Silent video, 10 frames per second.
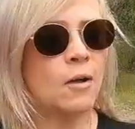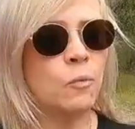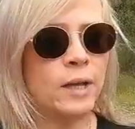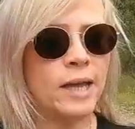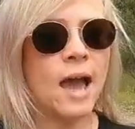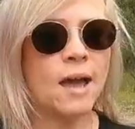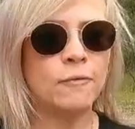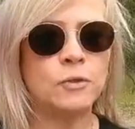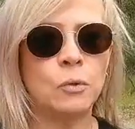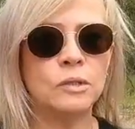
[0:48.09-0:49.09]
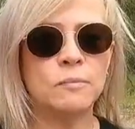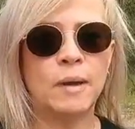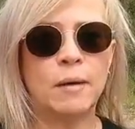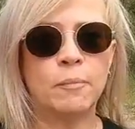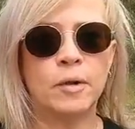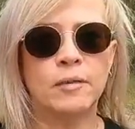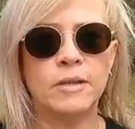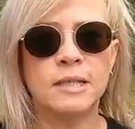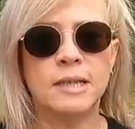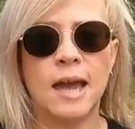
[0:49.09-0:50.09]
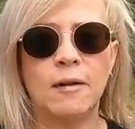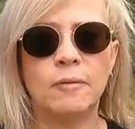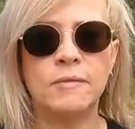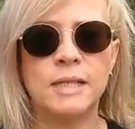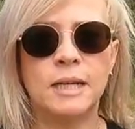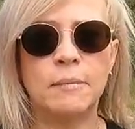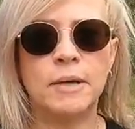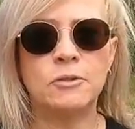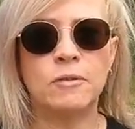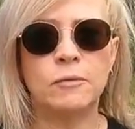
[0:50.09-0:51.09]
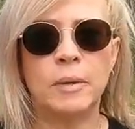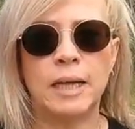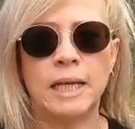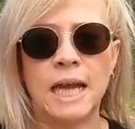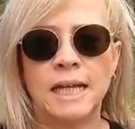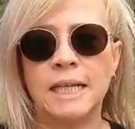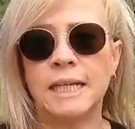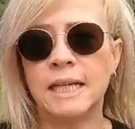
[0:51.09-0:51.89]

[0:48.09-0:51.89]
We have talked about previously how we've set up our travel buddy and it